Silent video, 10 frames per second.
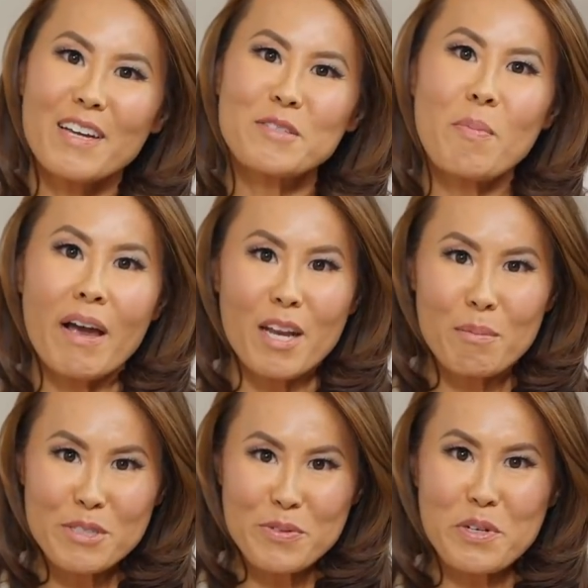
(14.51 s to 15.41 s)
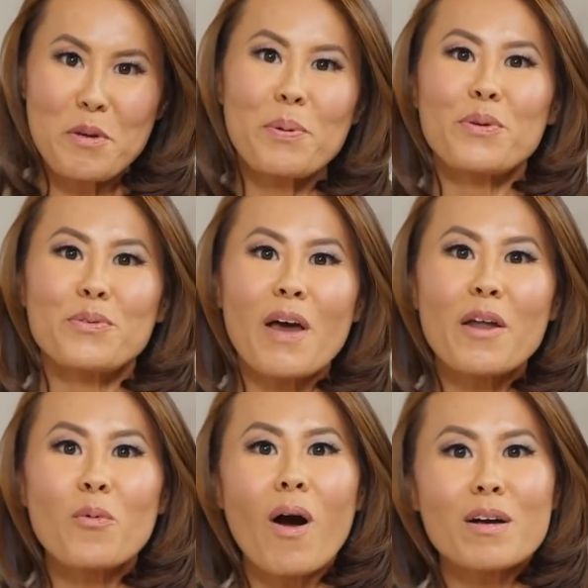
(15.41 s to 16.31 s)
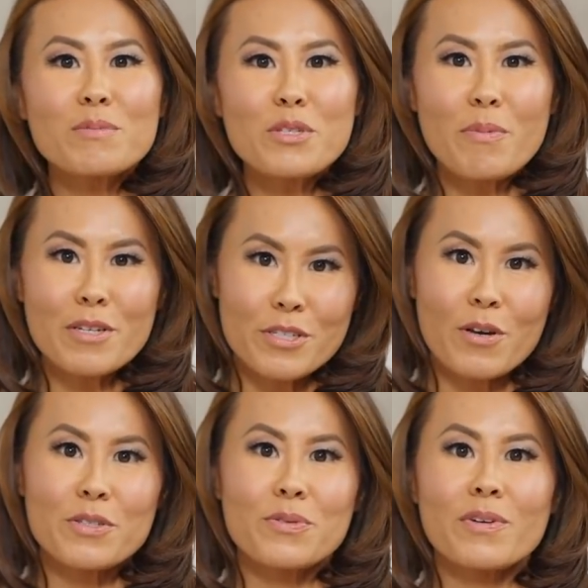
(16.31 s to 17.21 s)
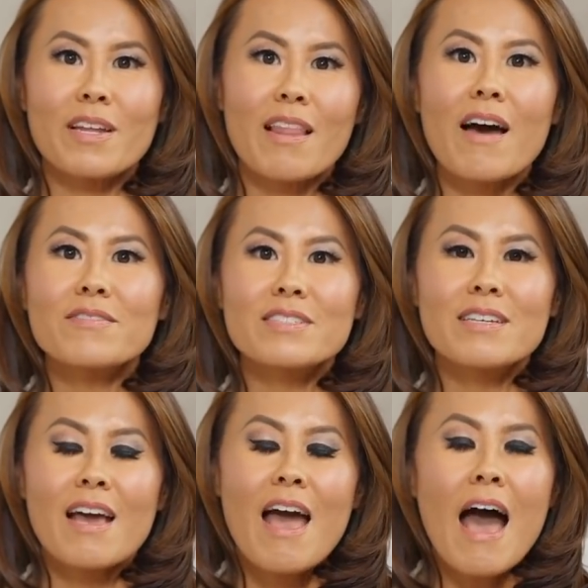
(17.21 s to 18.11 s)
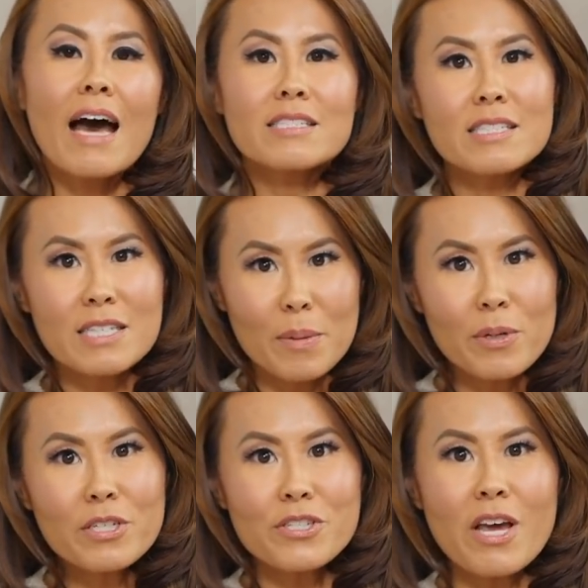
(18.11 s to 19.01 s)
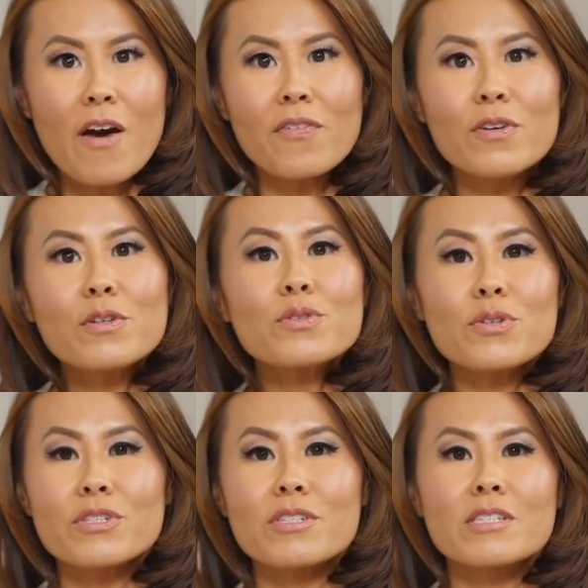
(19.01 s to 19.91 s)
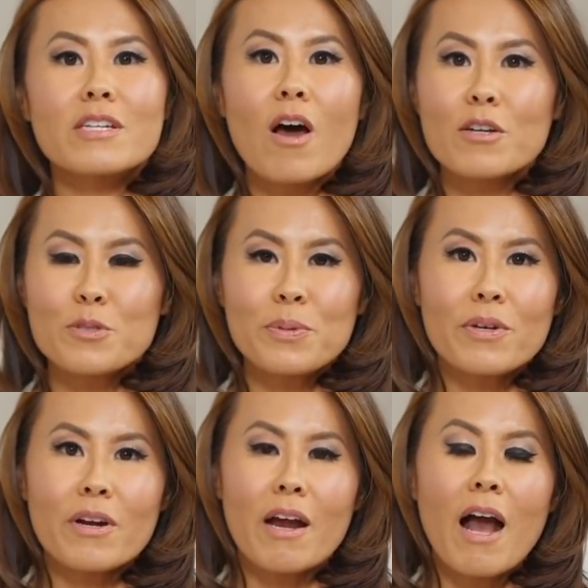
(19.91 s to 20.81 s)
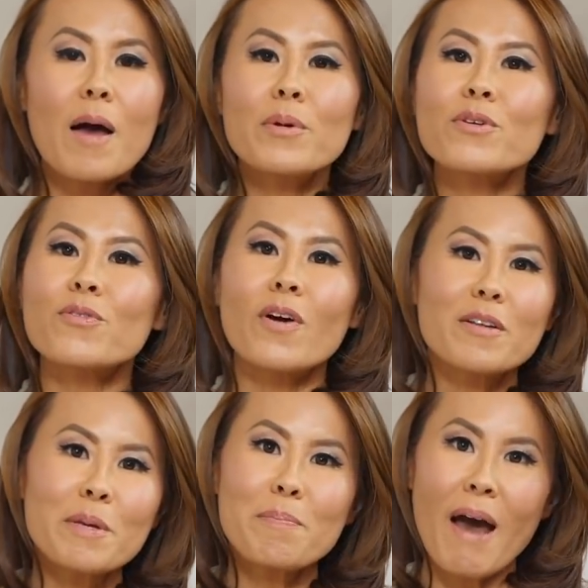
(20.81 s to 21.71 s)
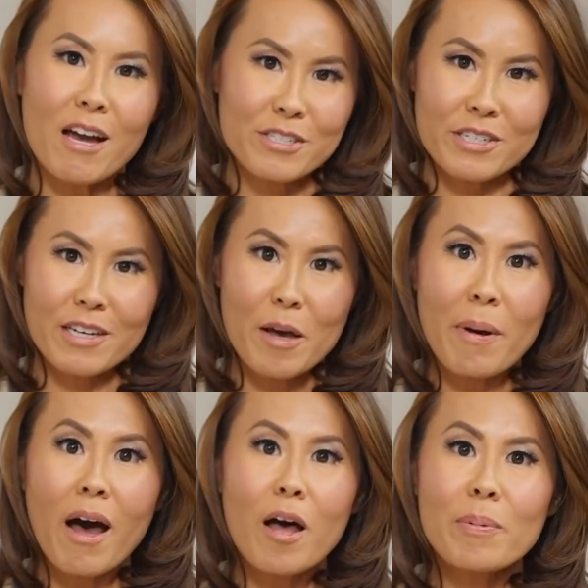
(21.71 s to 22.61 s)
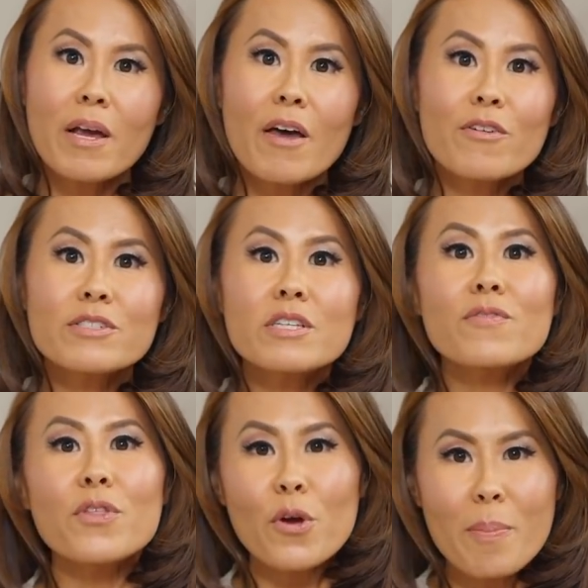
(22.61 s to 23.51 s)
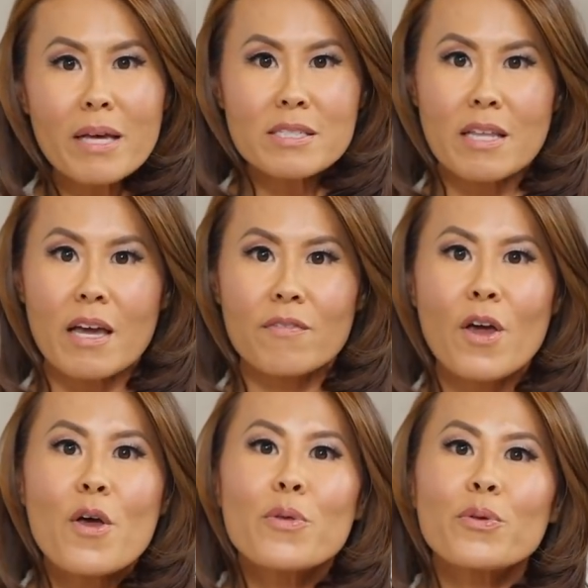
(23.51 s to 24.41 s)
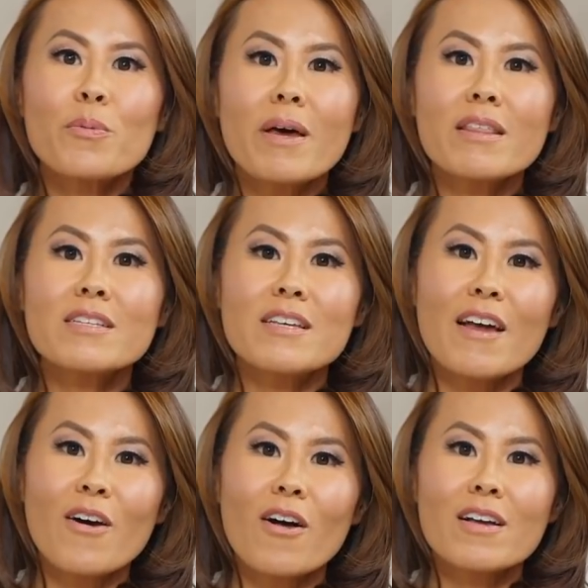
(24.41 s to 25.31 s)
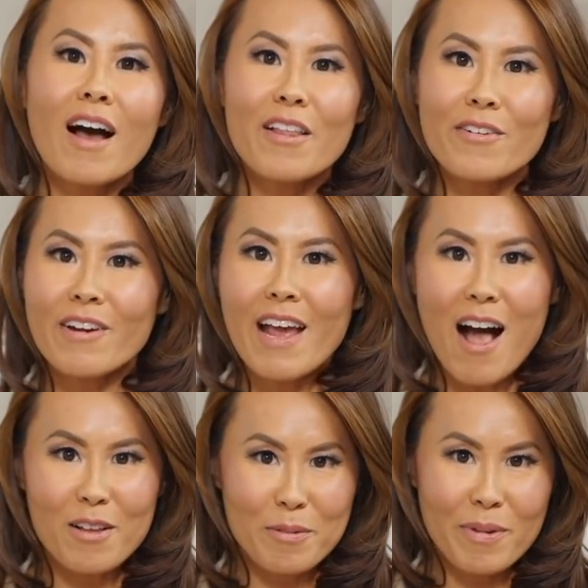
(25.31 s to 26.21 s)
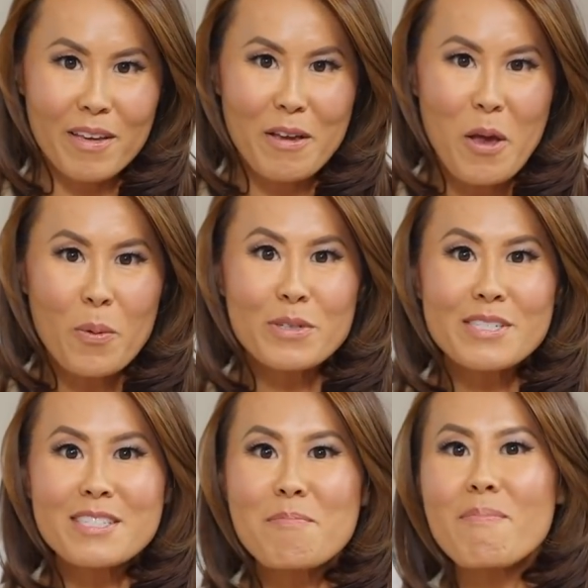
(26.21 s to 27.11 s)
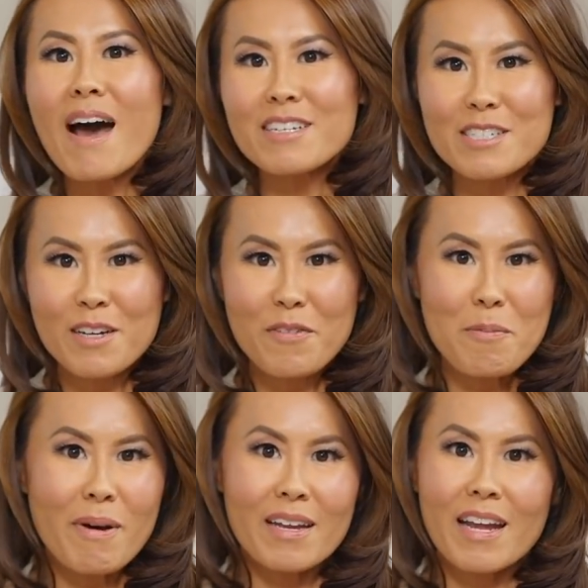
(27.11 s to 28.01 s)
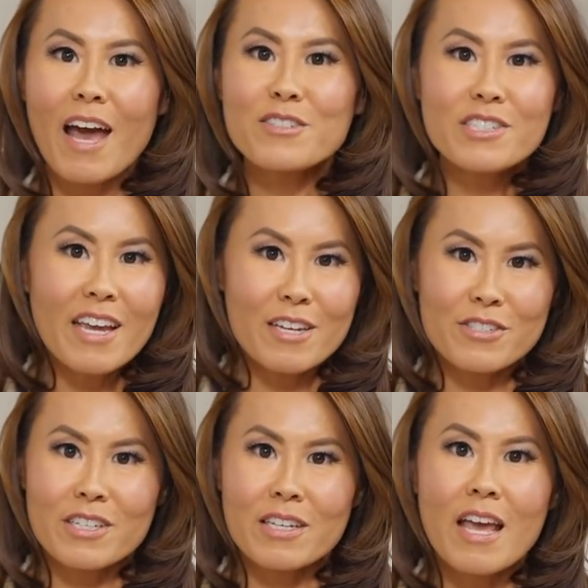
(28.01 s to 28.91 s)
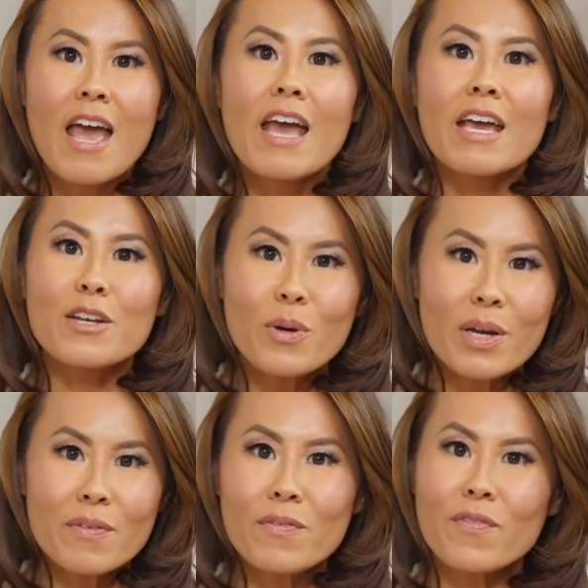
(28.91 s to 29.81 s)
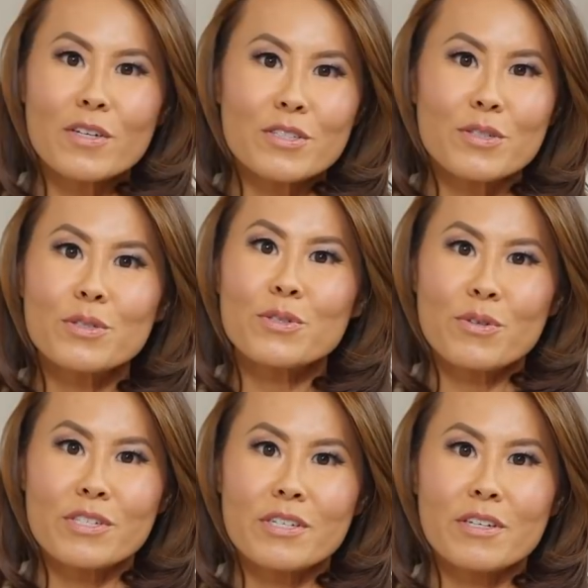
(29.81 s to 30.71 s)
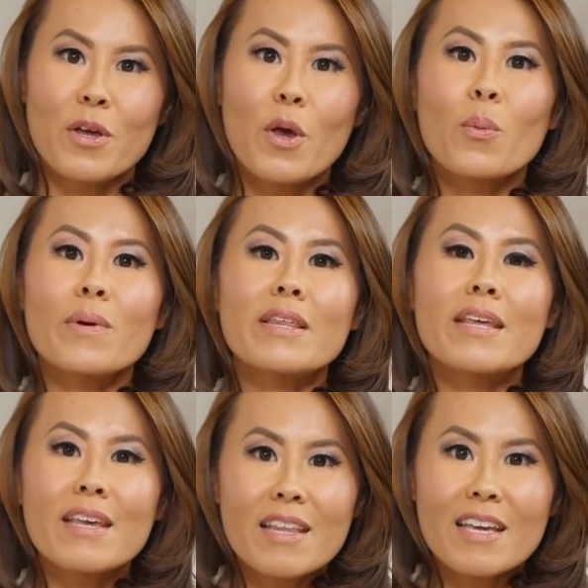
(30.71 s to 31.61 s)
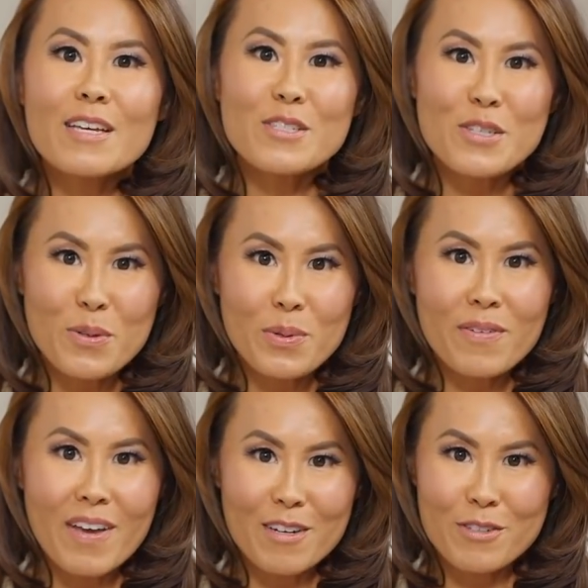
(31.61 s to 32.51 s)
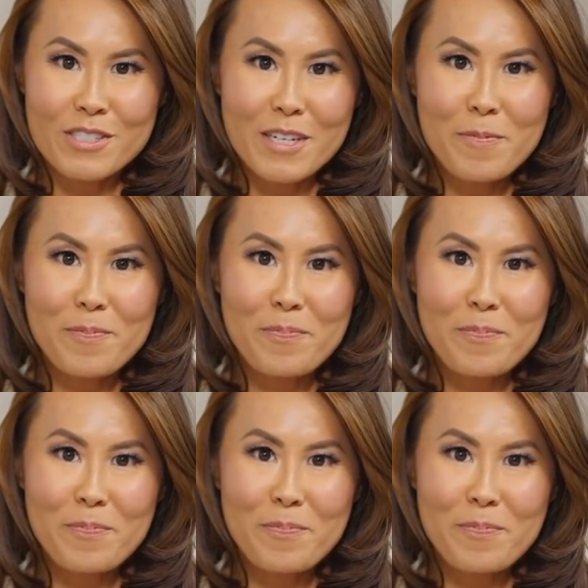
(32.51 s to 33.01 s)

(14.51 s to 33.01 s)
guys, my name is Serena Poon, and welcome to my show, Serena Loves. As a celebrity chef, nutritionist, and entrepreneur, I'm incredibly passionate about helping others live their best life through methods I call culinary alchemy, which is the magic of combining education, integrative and functional nutrition with healing intuitive energy.